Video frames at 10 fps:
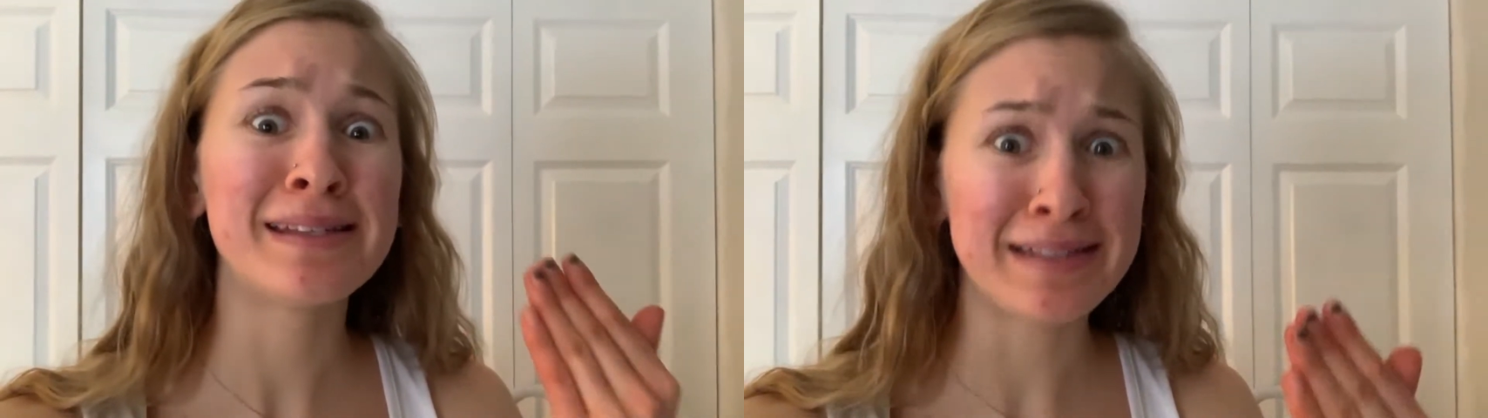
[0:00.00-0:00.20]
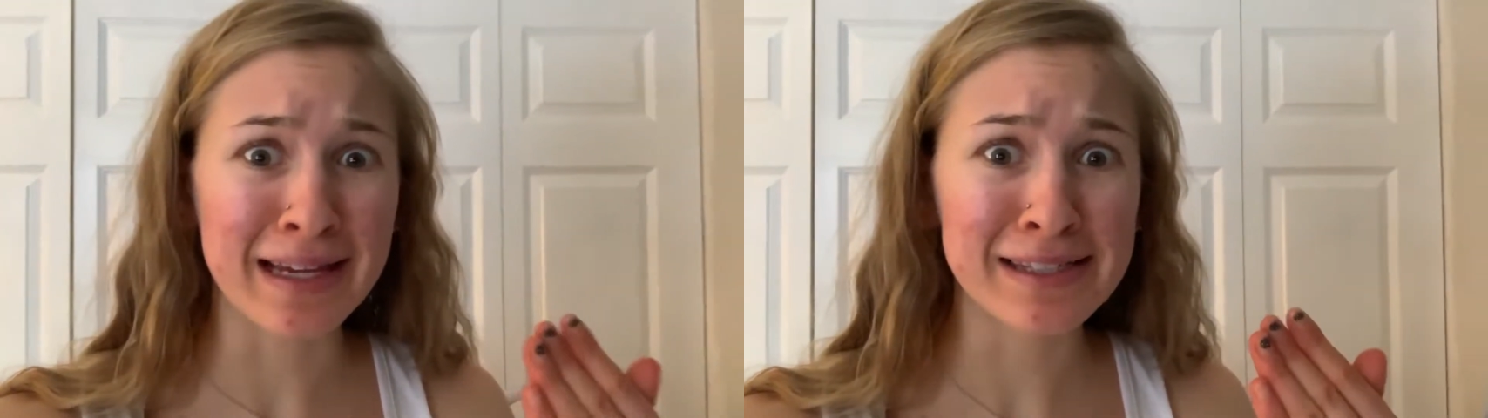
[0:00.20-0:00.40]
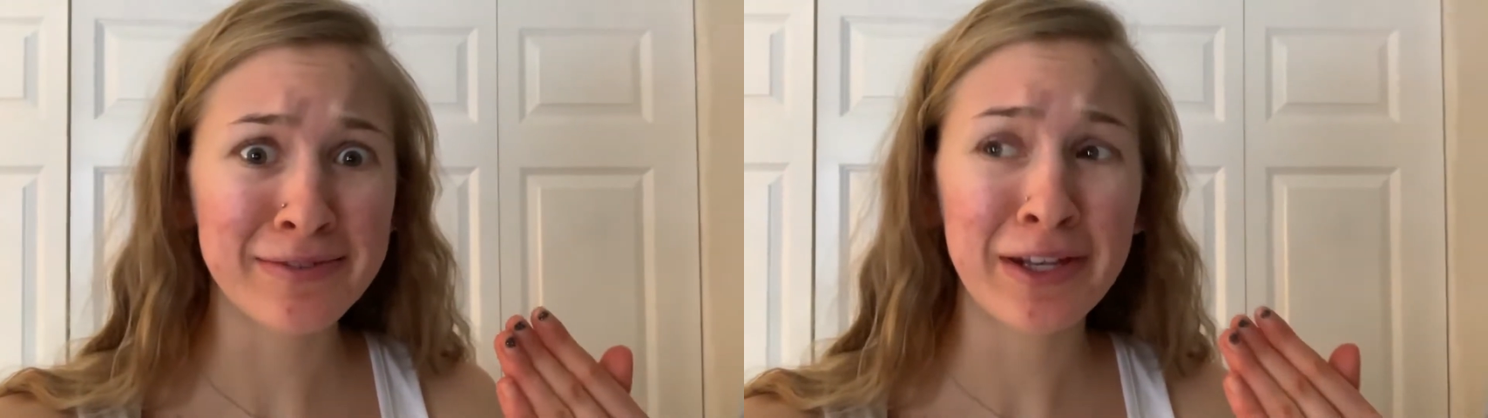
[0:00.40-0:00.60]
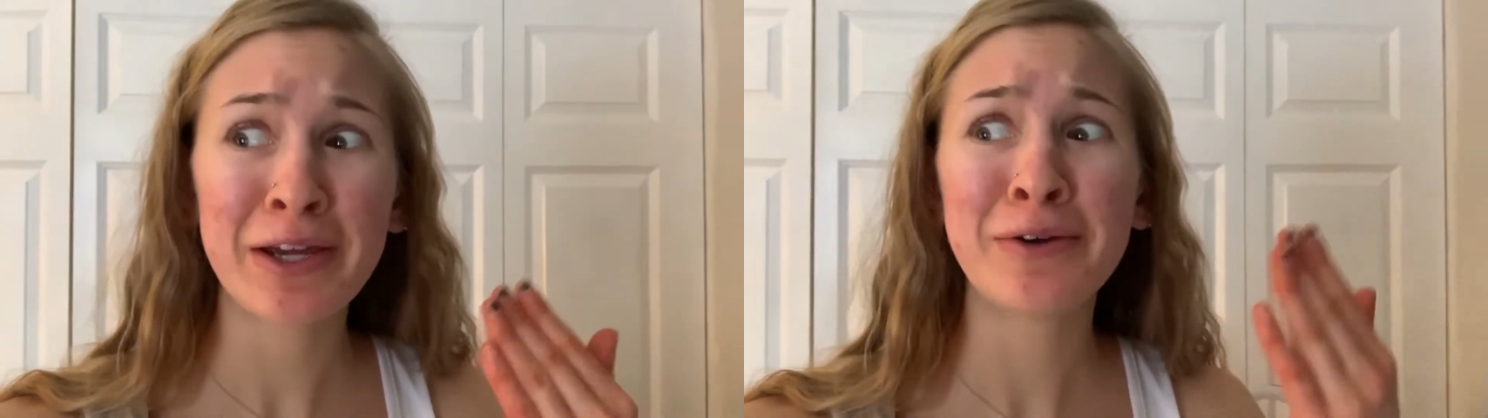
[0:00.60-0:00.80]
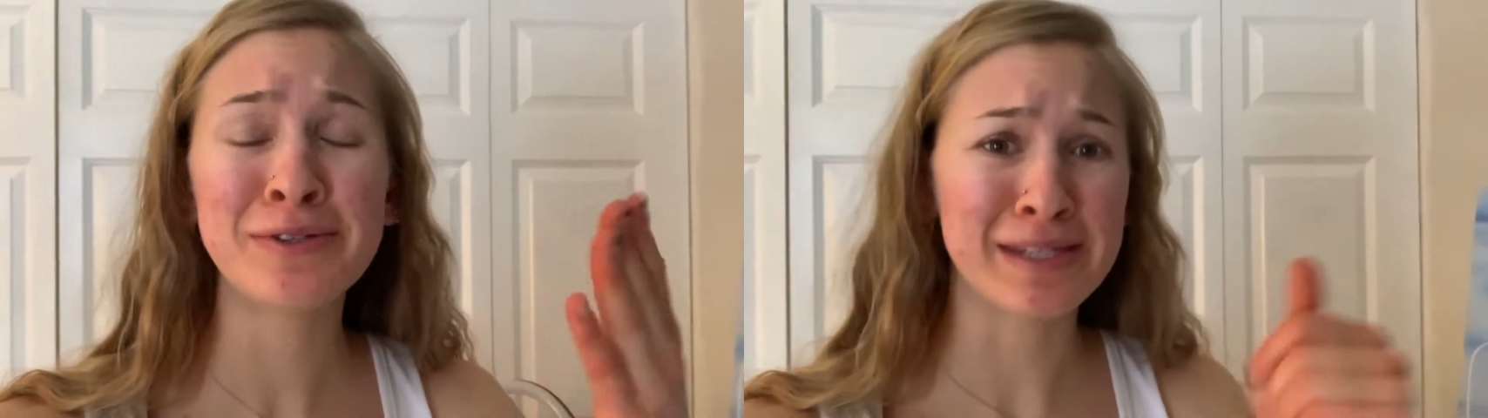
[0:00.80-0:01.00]
dance
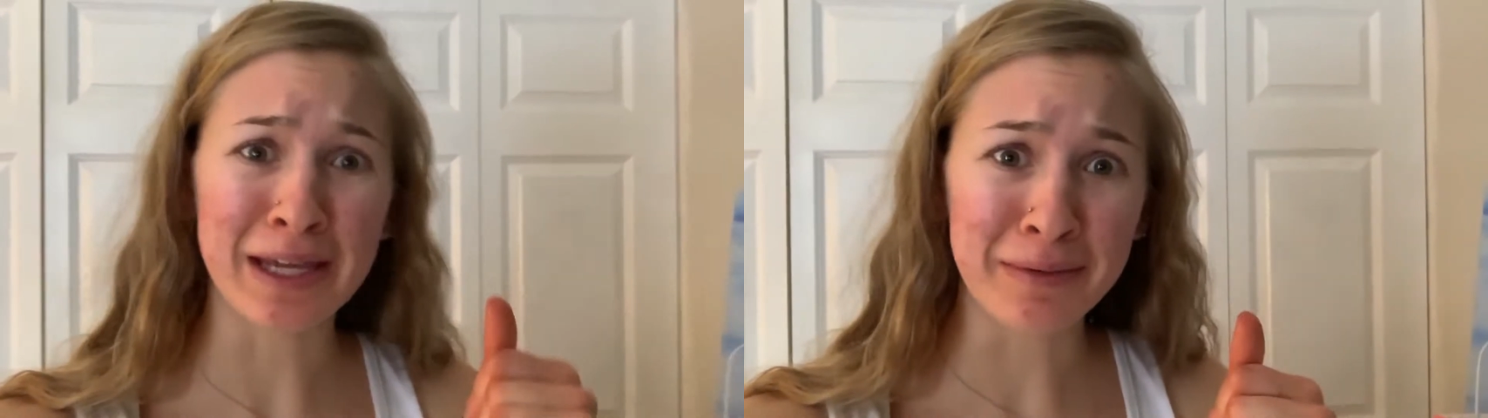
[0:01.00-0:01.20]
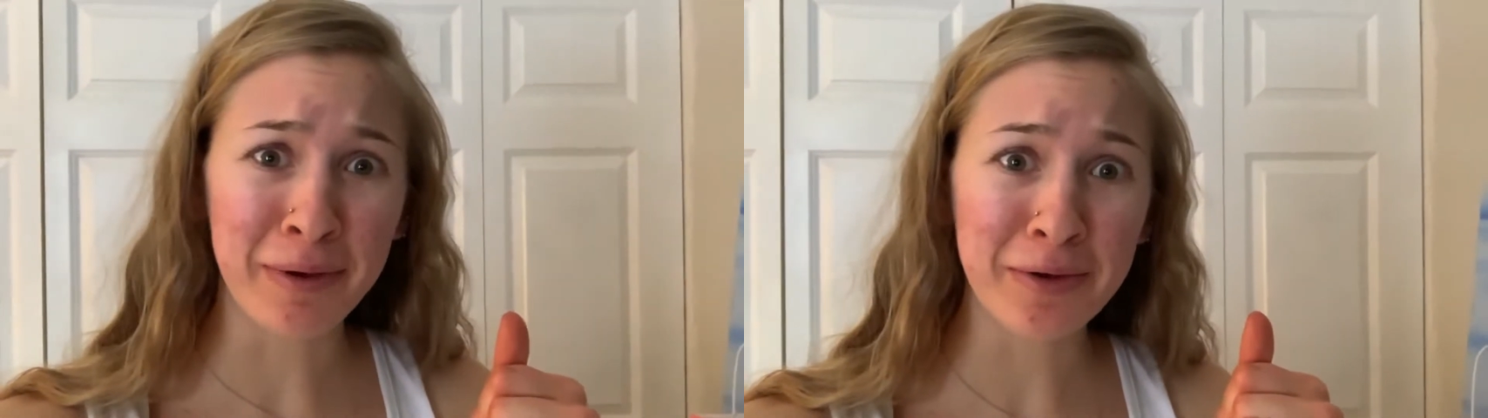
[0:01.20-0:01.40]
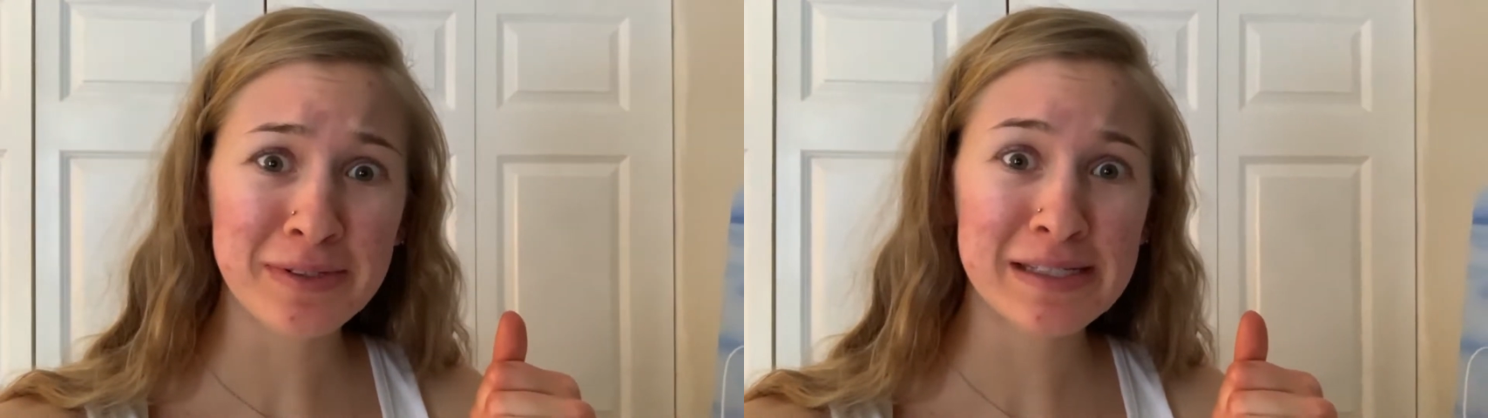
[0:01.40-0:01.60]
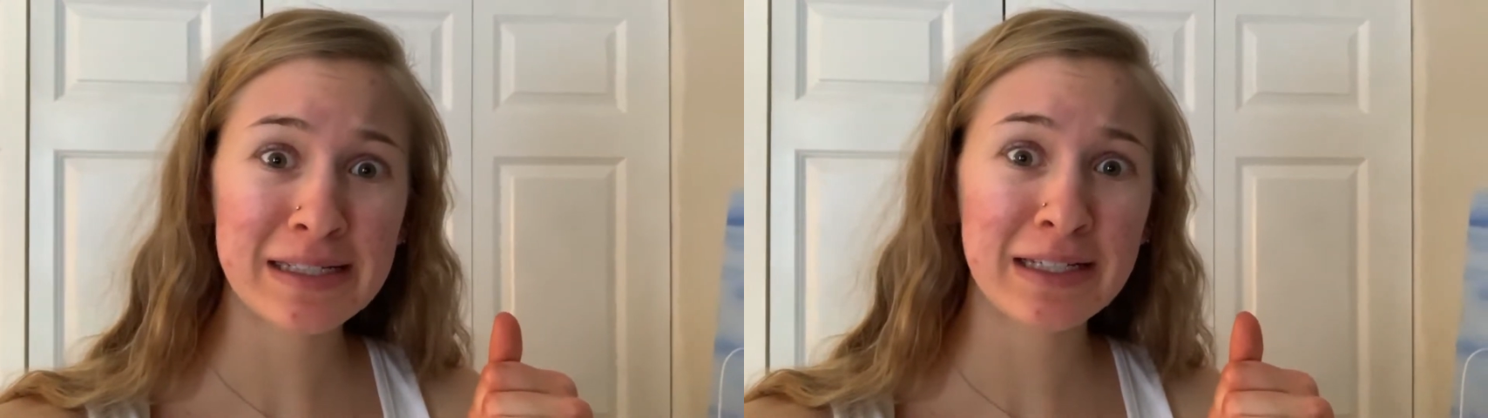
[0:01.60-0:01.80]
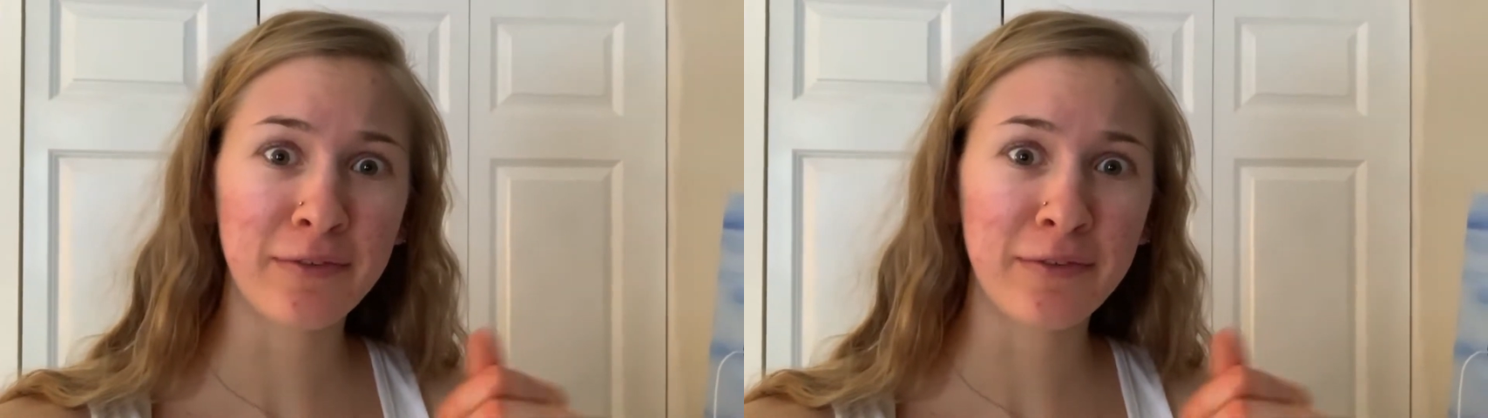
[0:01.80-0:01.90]
video Zayn posted.